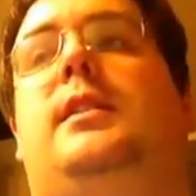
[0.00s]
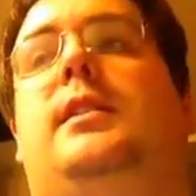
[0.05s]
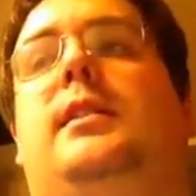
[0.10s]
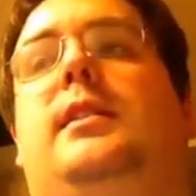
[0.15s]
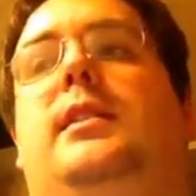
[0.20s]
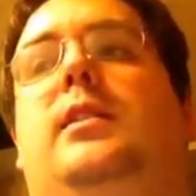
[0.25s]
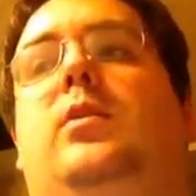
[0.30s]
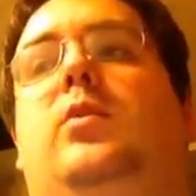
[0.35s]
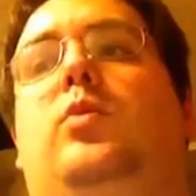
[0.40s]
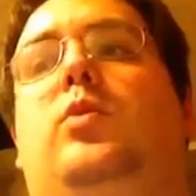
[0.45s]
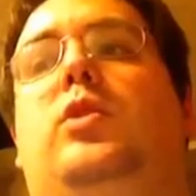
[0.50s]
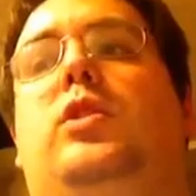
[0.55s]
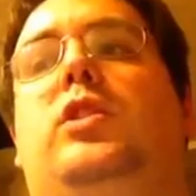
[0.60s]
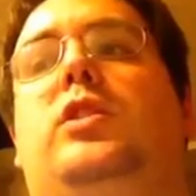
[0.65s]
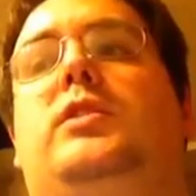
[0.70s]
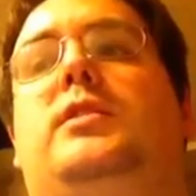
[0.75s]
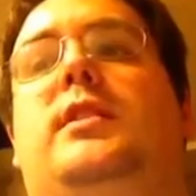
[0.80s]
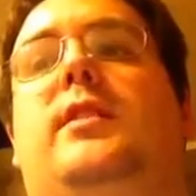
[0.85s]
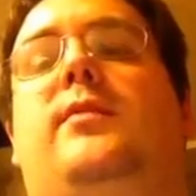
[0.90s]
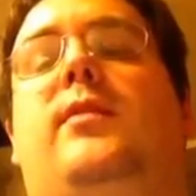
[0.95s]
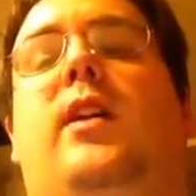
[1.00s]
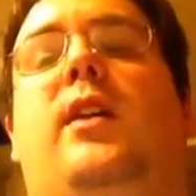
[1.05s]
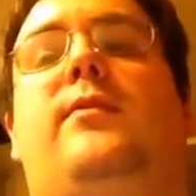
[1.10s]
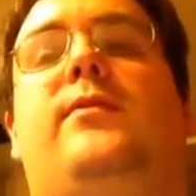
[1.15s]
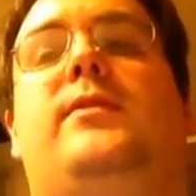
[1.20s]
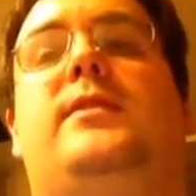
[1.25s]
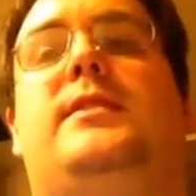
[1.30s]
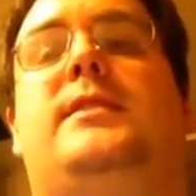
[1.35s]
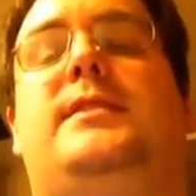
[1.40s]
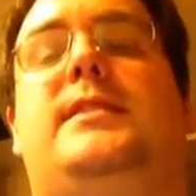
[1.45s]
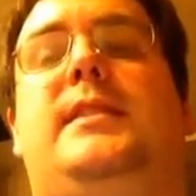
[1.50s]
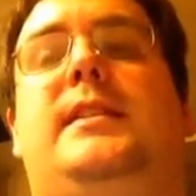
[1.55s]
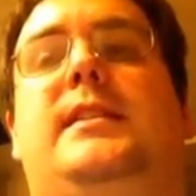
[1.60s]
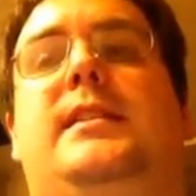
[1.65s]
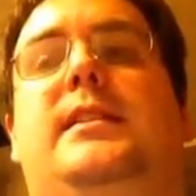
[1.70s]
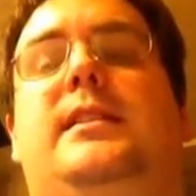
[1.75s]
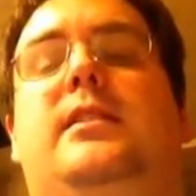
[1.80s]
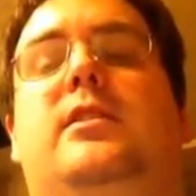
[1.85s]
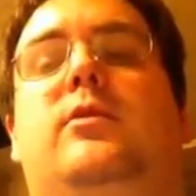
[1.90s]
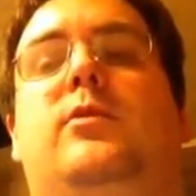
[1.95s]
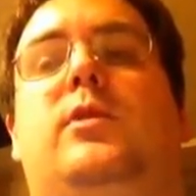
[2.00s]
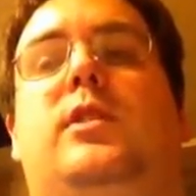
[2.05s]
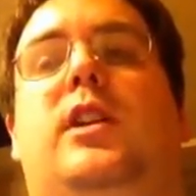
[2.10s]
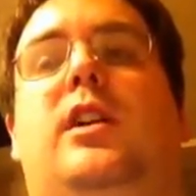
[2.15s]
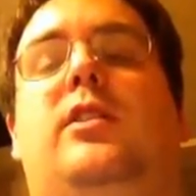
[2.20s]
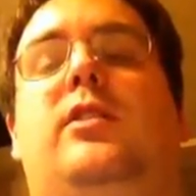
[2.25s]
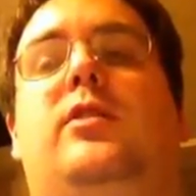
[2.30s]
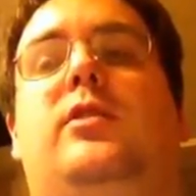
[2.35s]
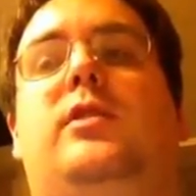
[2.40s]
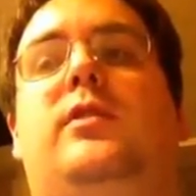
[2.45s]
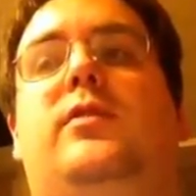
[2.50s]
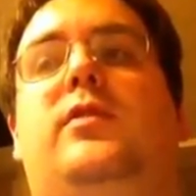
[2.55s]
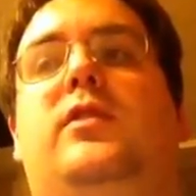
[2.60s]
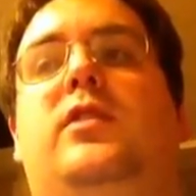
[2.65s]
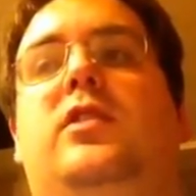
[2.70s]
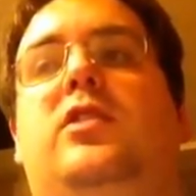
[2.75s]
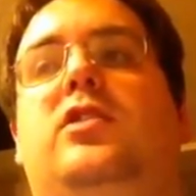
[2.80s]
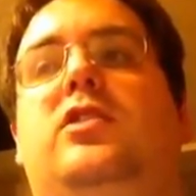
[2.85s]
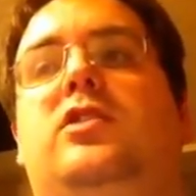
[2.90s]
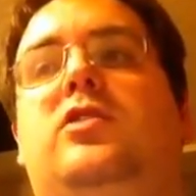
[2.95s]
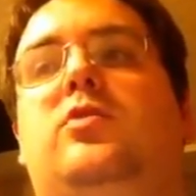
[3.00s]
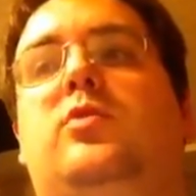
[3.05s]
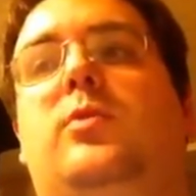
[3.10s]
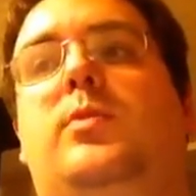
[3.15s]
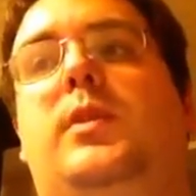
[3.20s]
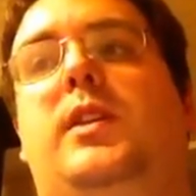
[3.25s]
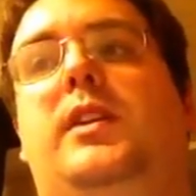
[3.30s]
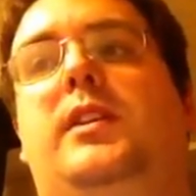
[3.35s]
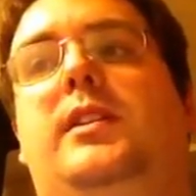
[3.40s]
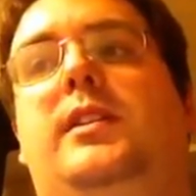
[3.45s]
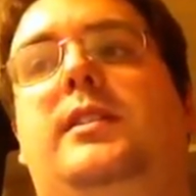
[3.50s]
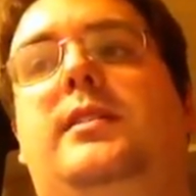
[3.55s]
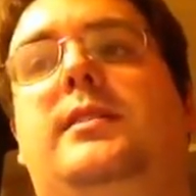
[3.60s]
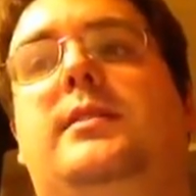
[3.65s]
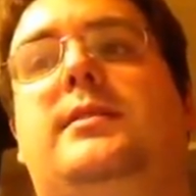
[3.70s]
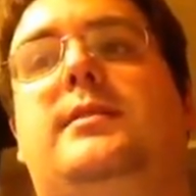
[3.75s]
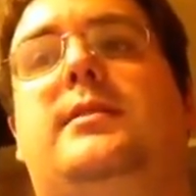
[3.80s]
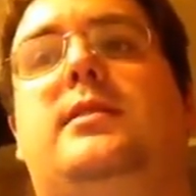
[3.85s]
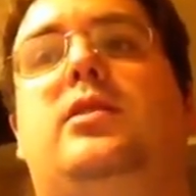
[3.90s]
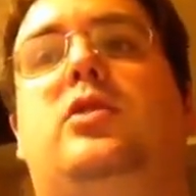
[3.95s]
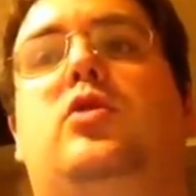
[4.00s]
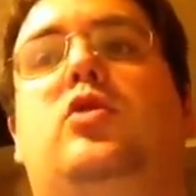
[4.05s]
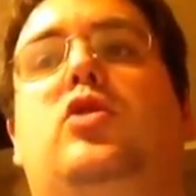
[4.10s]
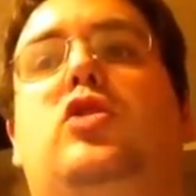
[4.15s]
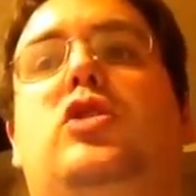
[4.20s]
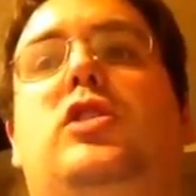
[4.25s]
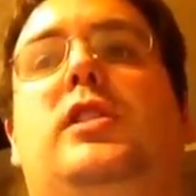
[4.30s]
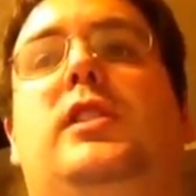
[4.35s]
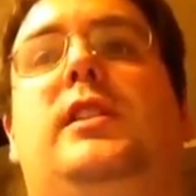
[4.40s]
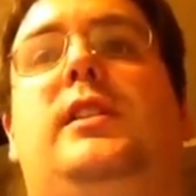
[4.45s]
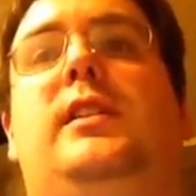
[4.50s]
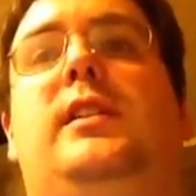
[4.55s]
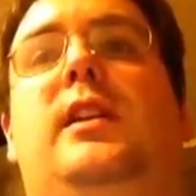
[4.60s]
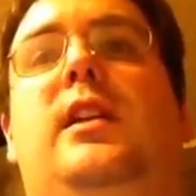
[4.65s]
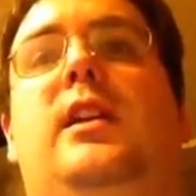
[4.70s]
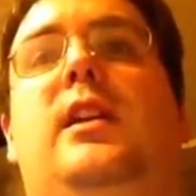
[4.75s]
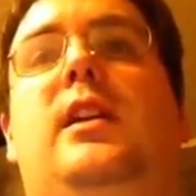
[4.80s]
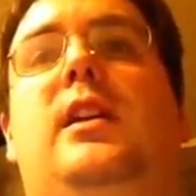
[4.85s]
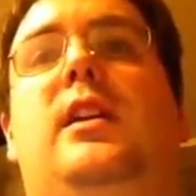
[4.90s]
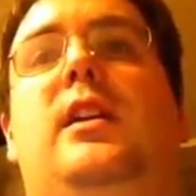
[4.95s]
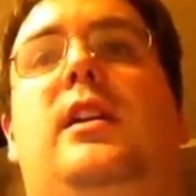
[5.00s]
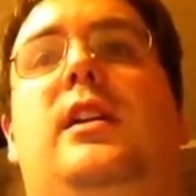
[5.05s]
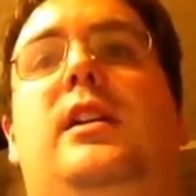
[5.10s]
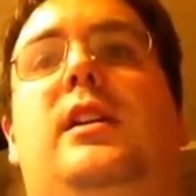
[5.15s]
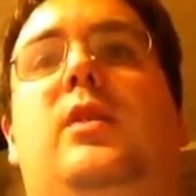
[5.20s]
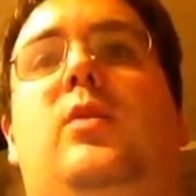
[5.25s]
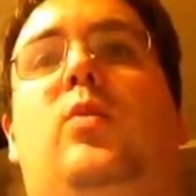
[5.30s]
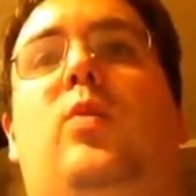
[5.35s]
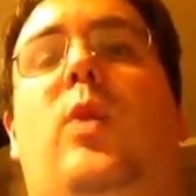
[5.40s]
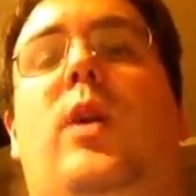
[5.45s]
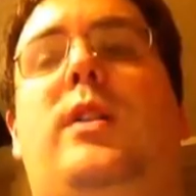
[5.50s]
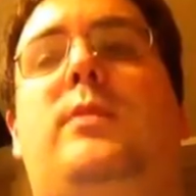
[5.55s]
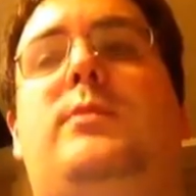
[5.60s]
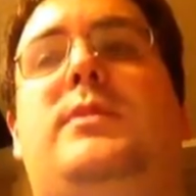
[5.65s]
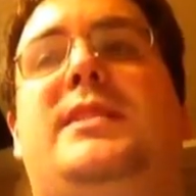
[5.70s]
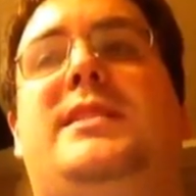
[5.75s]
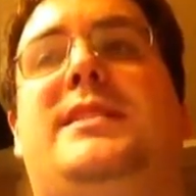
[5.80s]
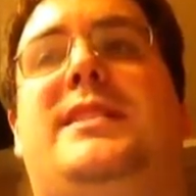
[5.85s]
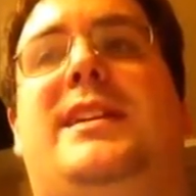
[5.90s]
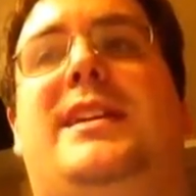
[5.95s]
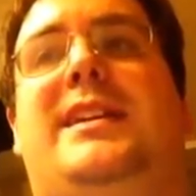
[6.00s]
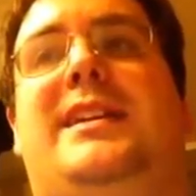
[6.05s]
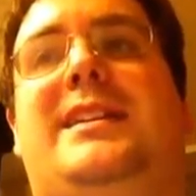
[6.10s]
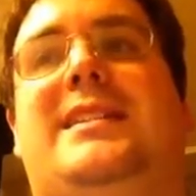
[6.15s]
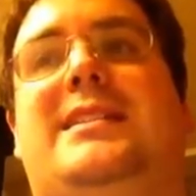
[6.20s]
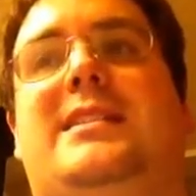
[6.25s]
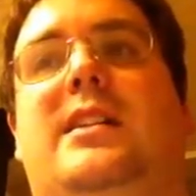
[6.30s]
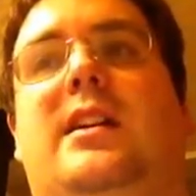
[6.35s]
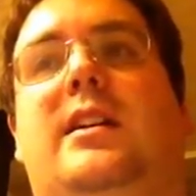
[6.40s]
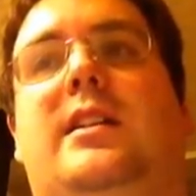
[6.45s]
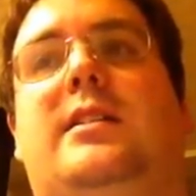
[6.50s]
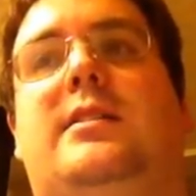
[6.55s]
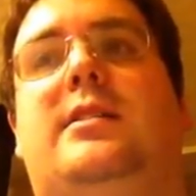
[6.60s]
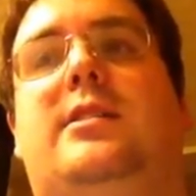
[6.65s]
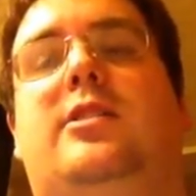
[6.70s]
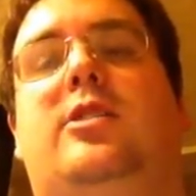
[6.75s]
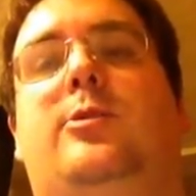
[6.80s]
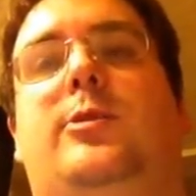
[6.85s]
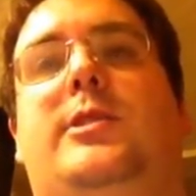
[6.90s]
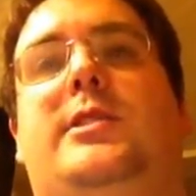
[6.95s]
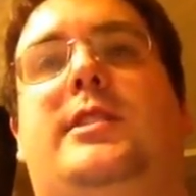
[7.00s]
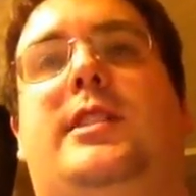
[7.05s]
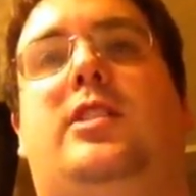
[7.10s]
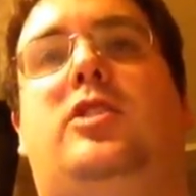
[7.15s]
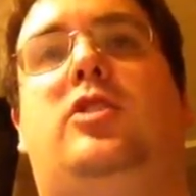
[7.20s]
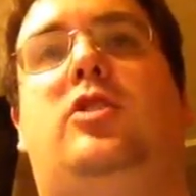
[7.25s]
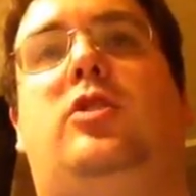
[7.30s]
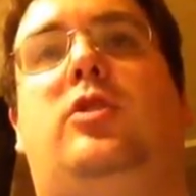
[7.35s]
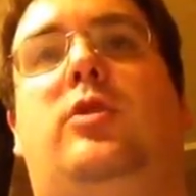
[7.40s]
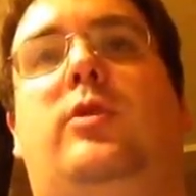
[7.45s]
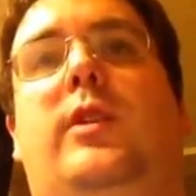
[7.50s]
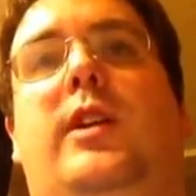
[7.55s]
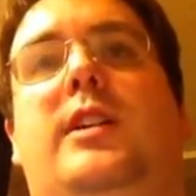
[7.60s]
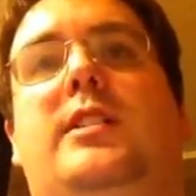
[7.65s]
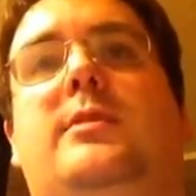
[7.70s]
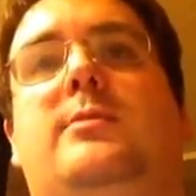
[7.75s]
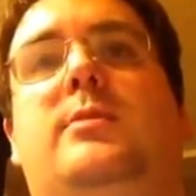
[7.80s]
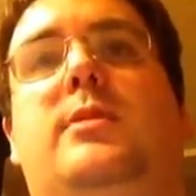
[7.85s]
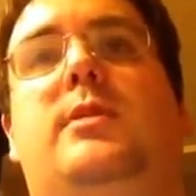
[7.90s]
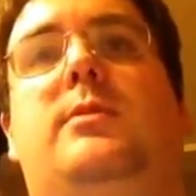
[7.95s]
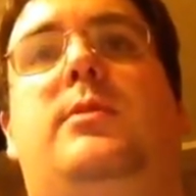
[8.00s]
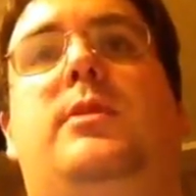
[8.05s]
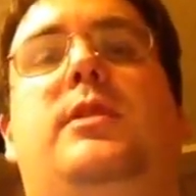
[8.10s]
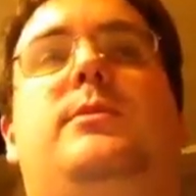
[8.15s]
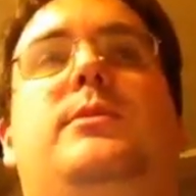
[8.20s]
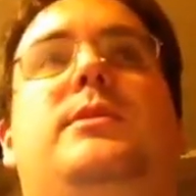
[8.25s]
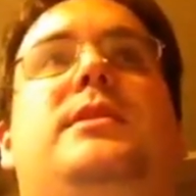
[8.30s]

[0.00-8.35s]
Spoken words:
Words I've often seen in here, but not in their definition, is repeated. It's usually one mistake is not considered to be sexual harassment, but a